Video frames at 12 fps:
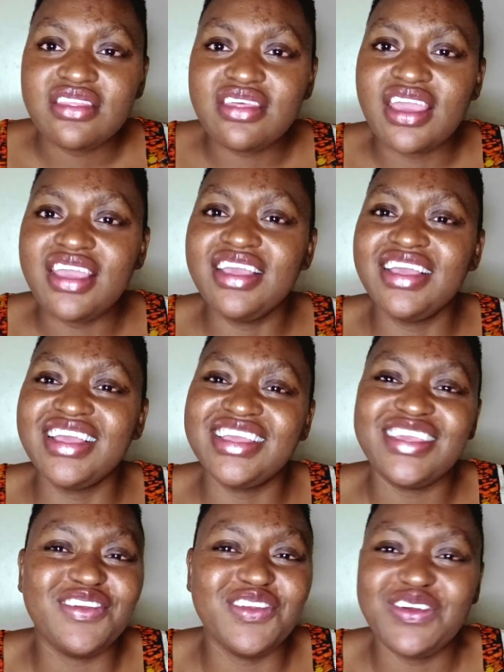they,
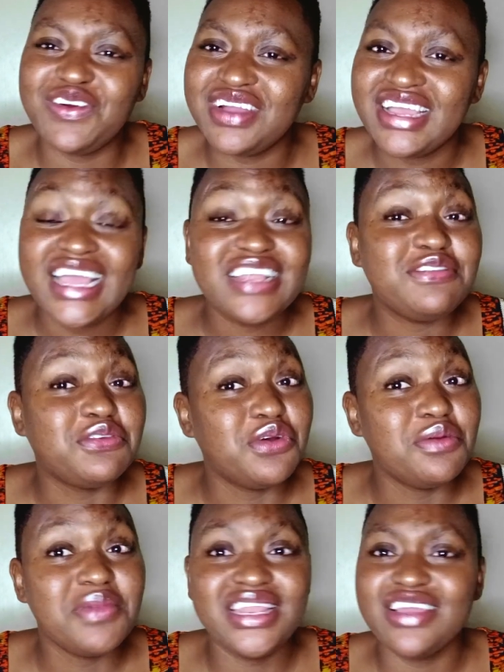you know, too
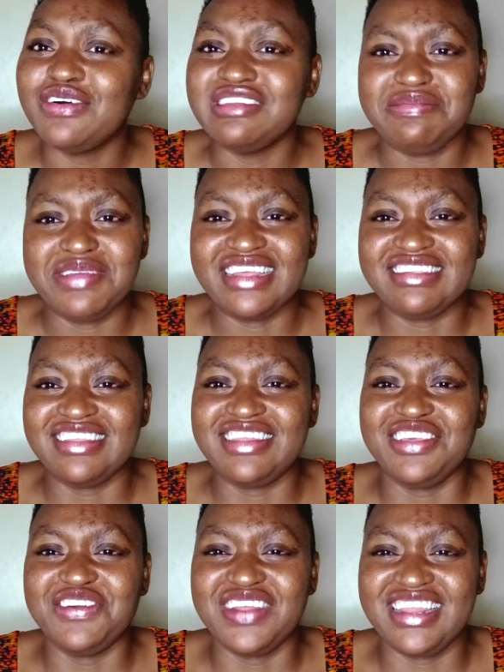many conspiracy
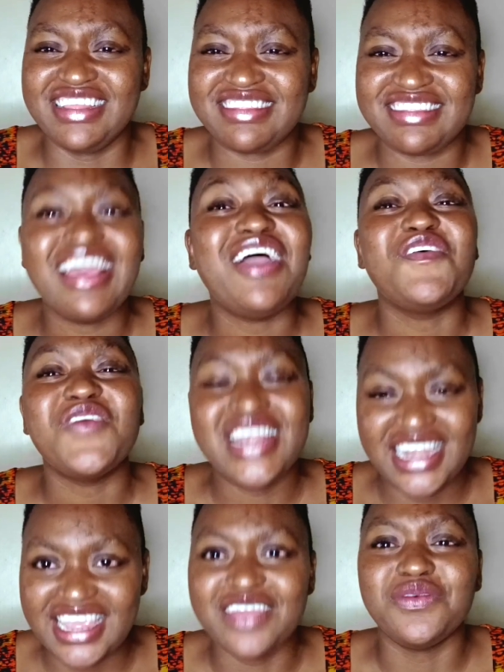theories. One
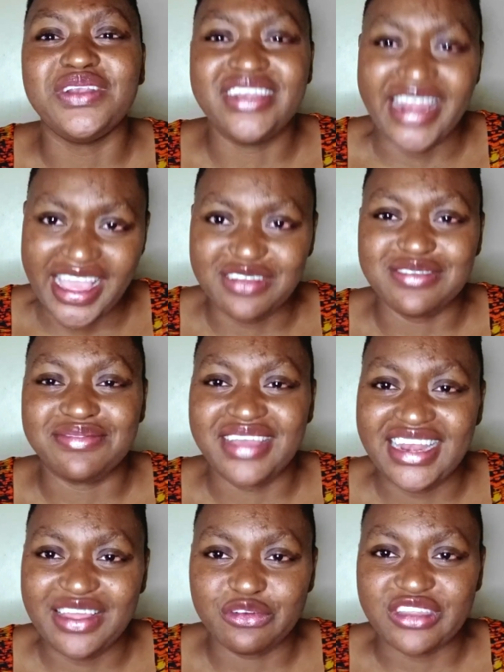day I would like to
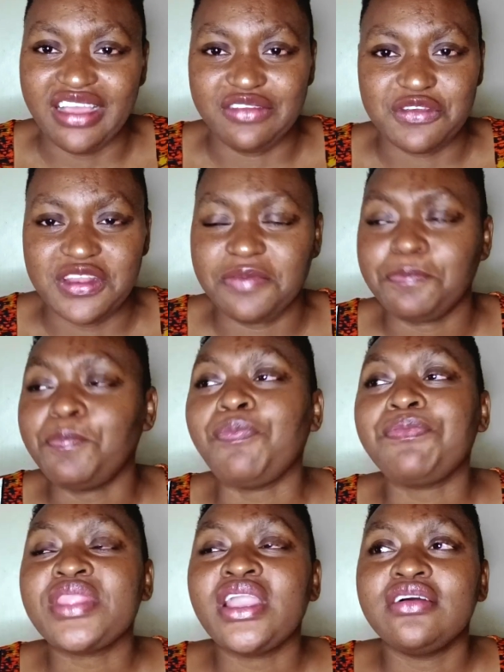find out actually.
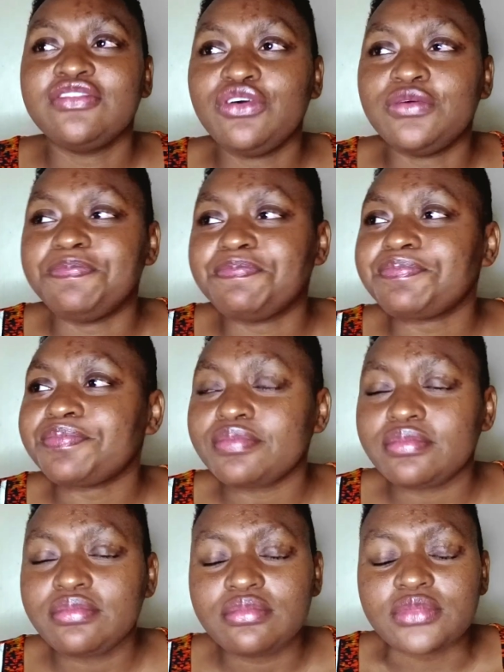So,
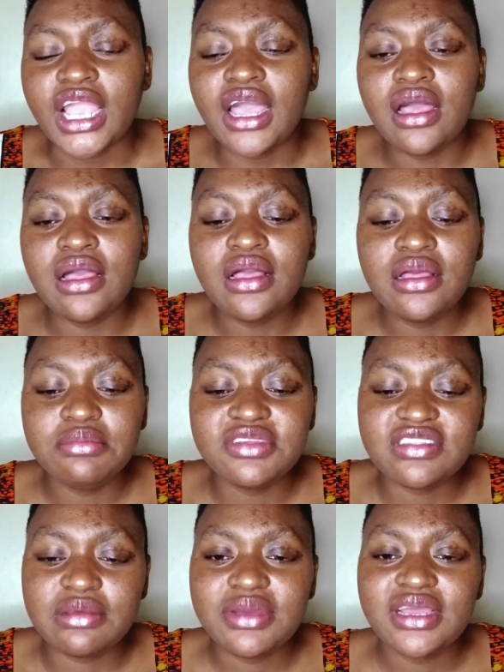uh,
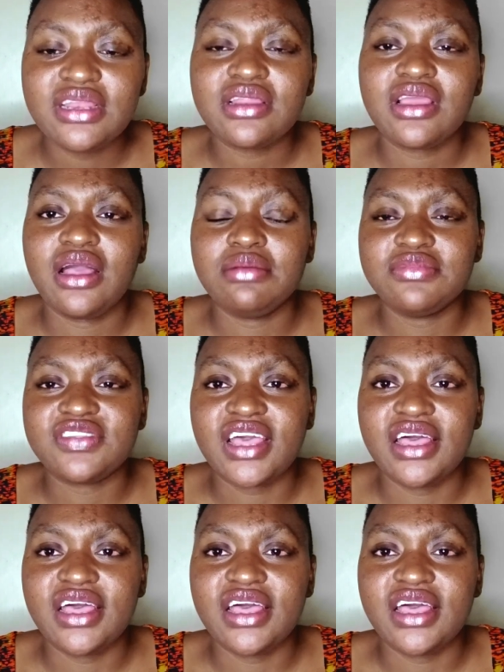Mr. Man comes,